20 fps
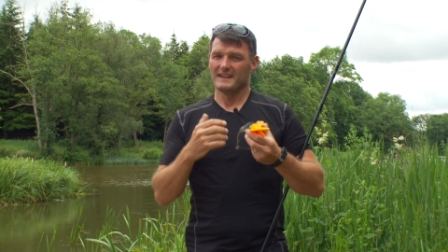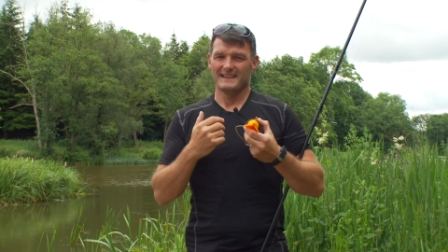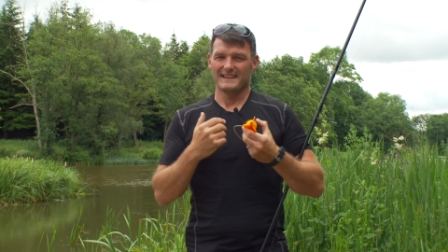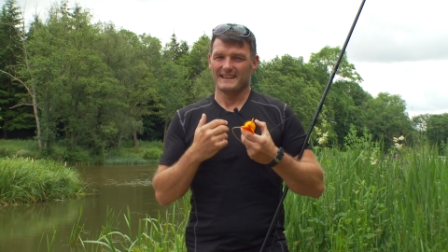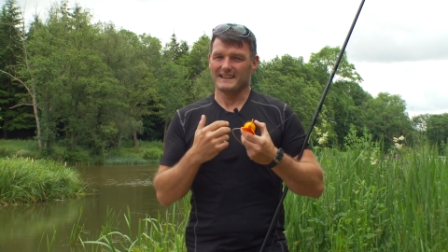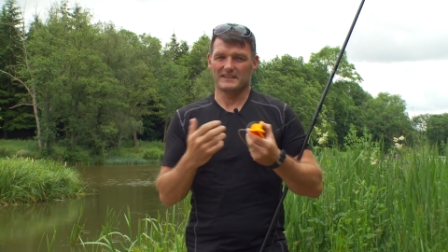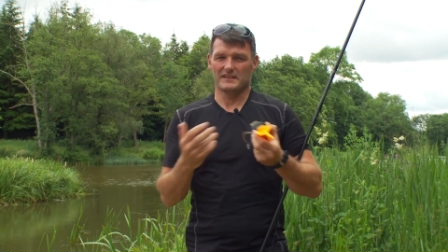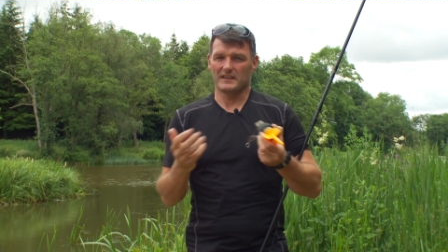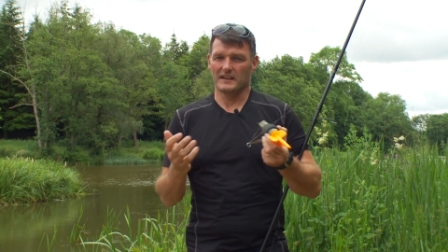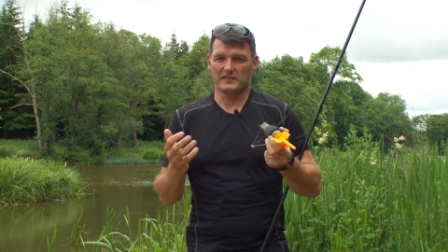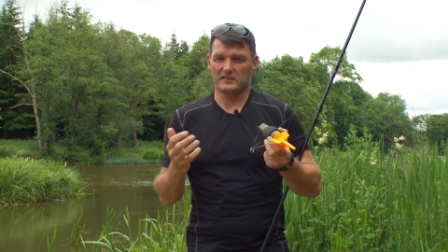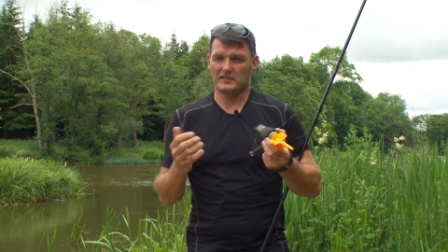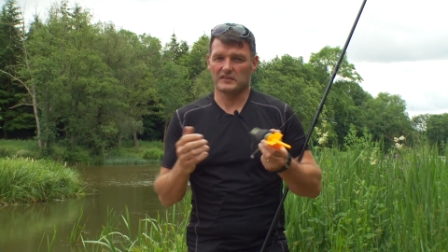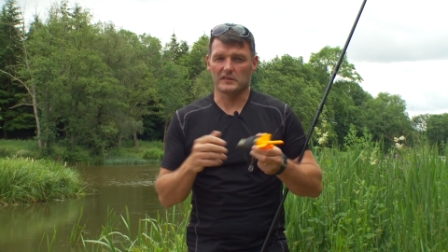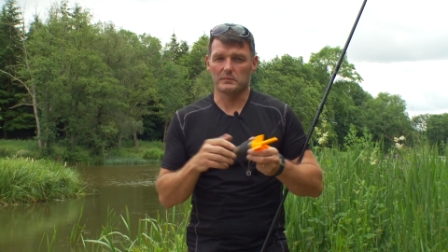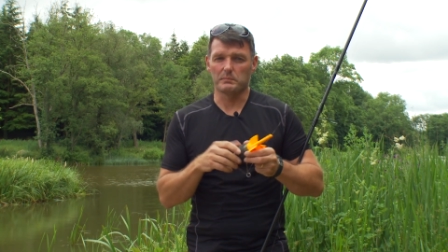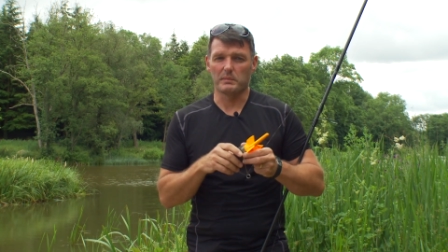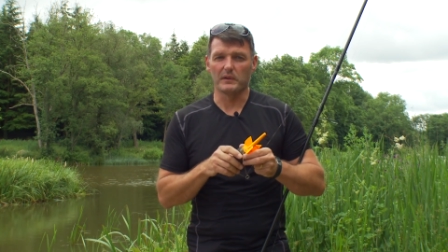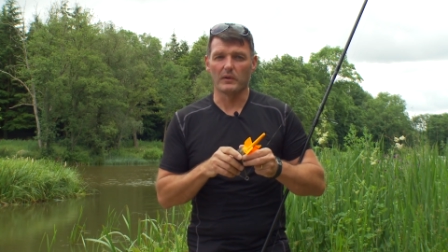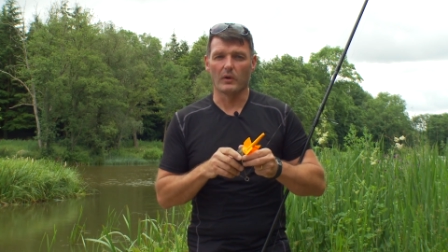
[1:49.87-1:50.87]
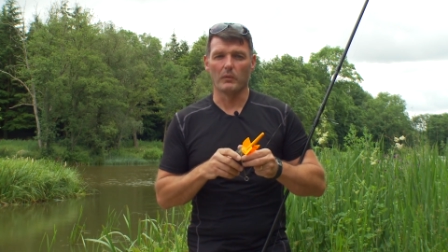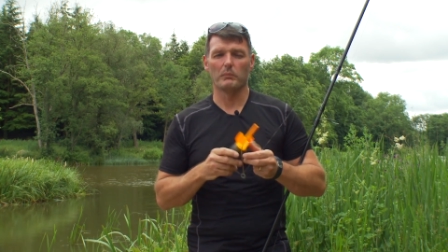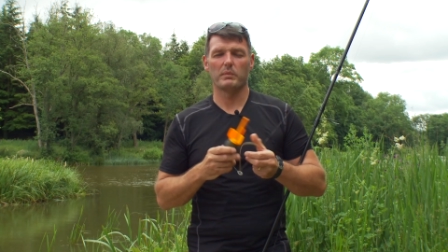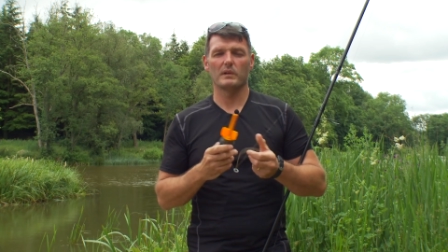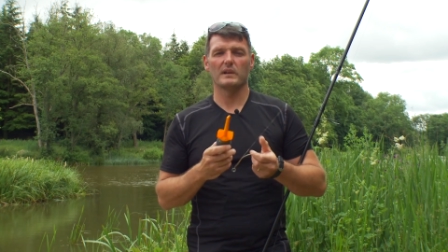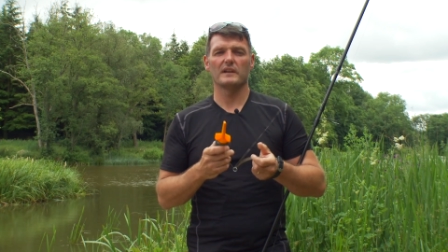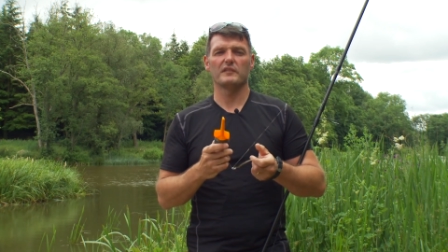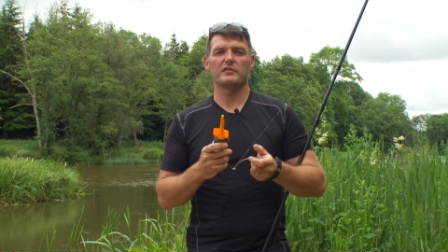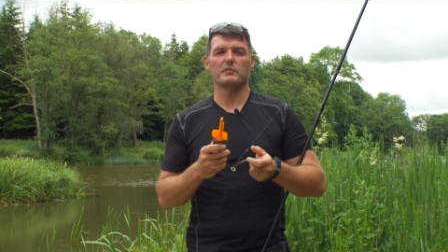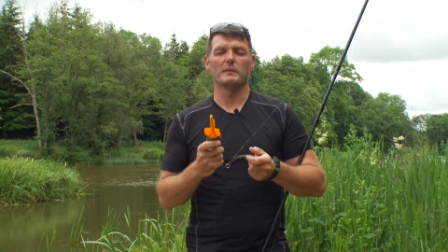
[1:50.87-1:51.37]
It's just beyond
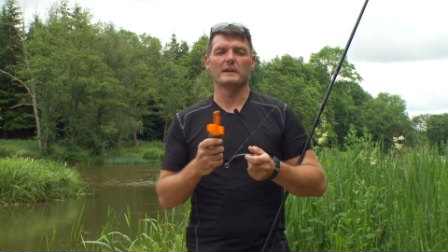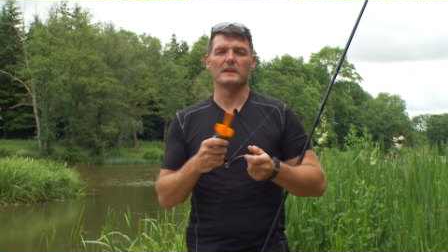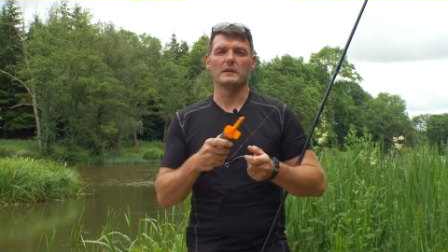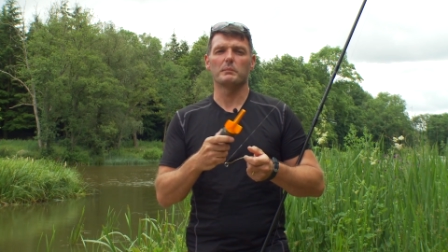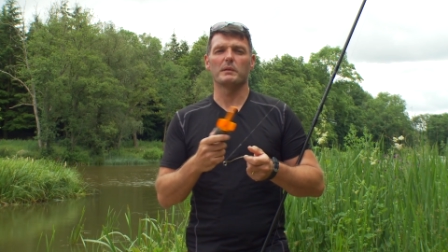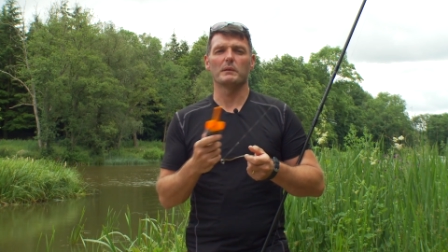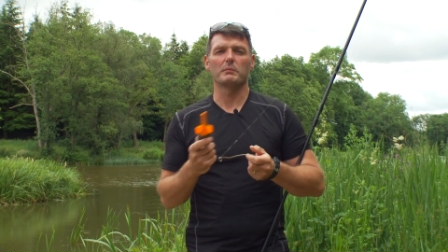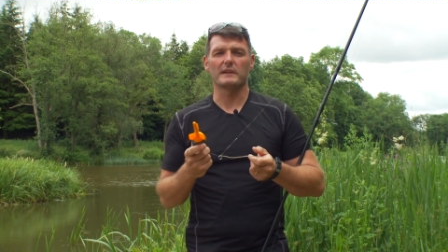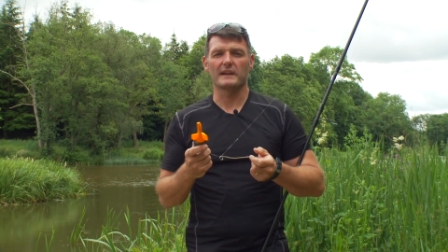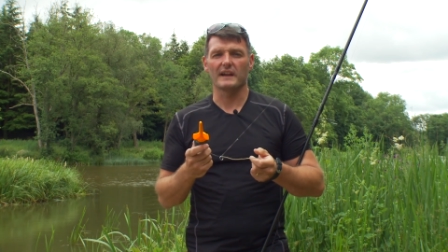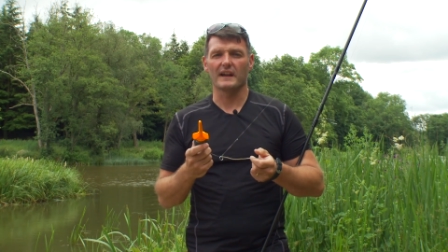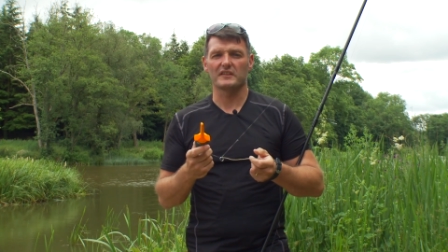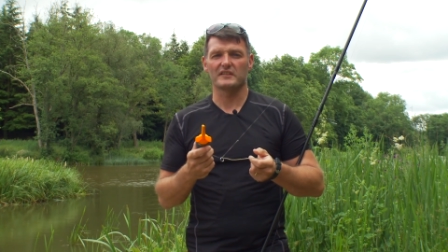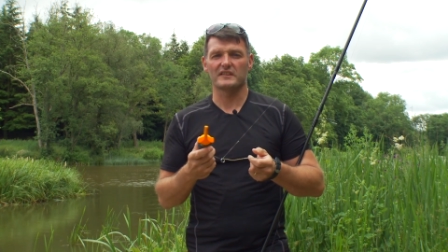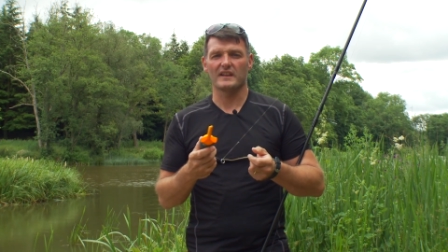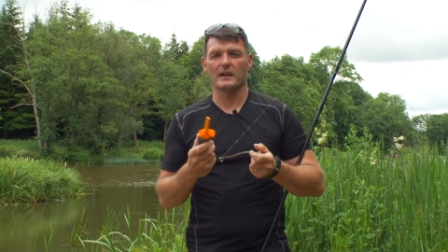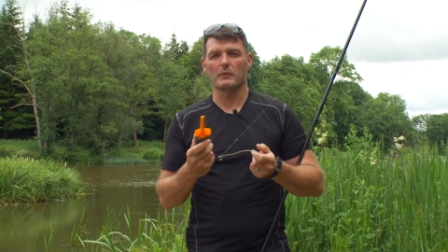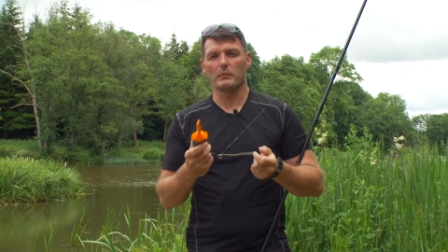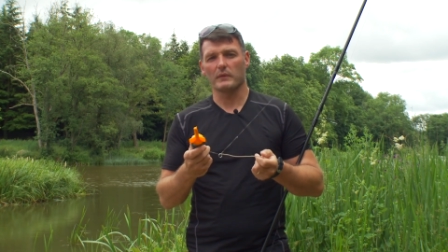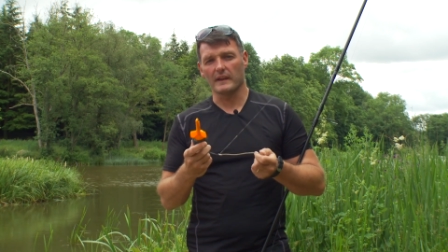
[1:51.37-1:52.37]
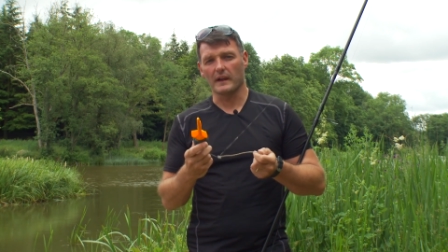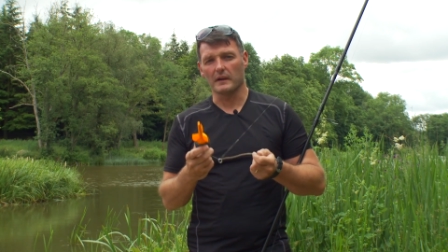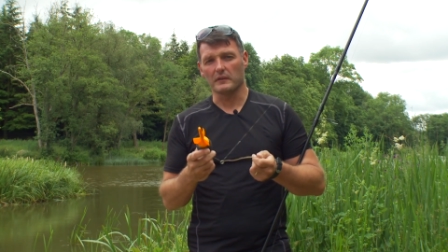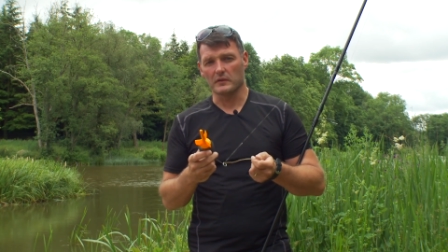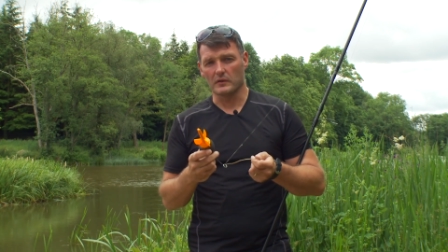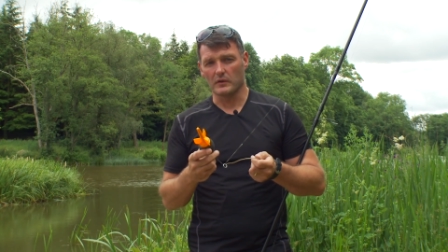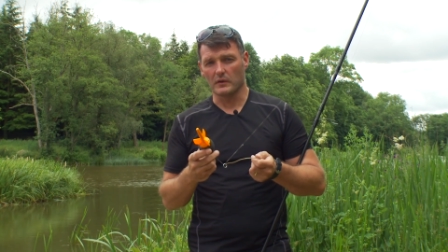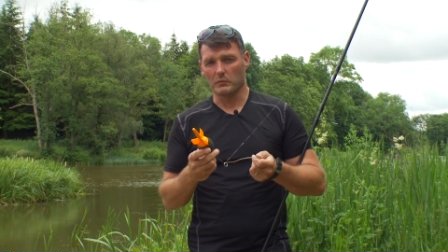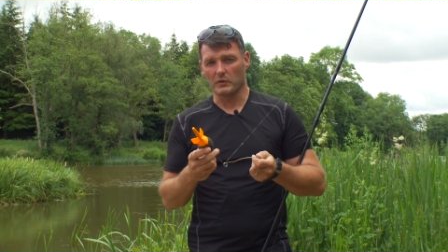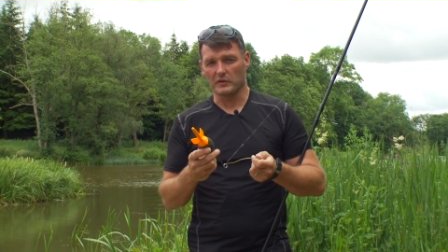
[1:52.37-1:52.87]
belief for me that people cast out without
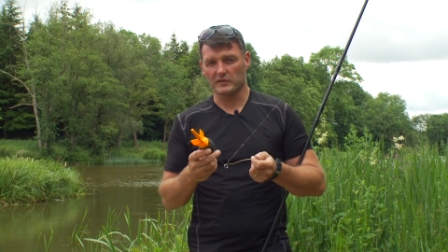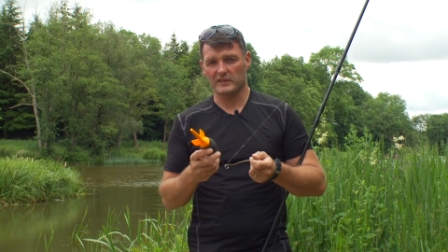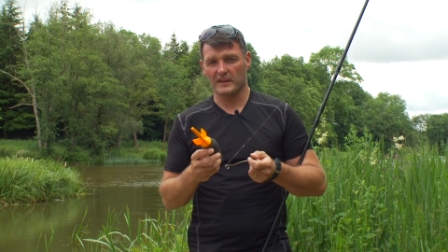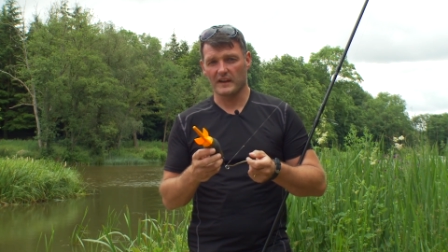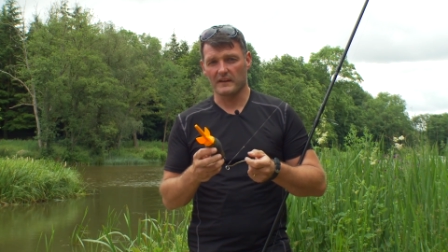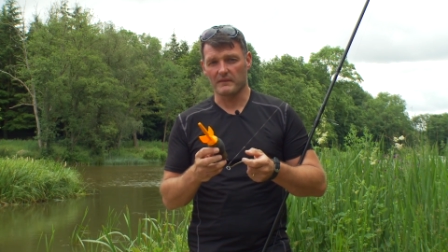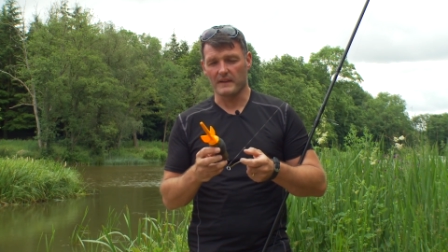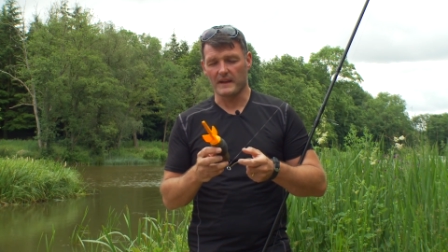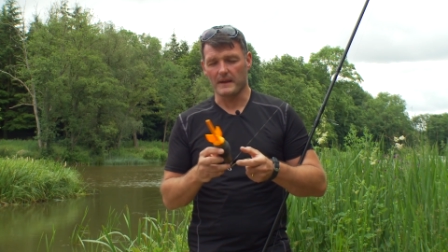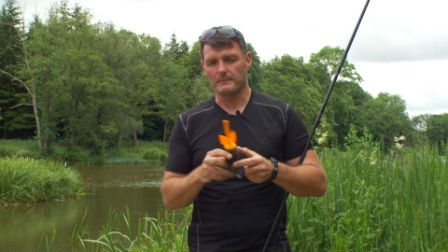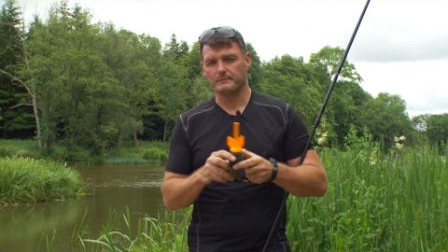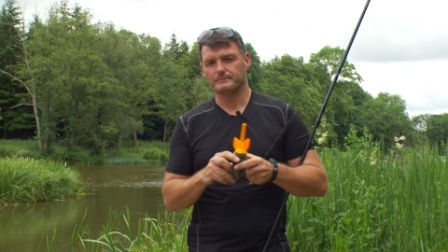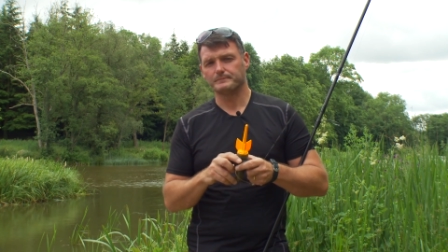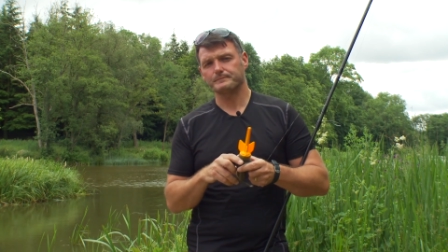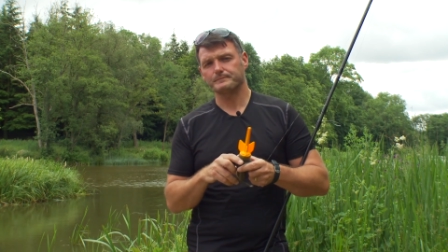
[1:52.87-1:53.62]
knowing what's down there.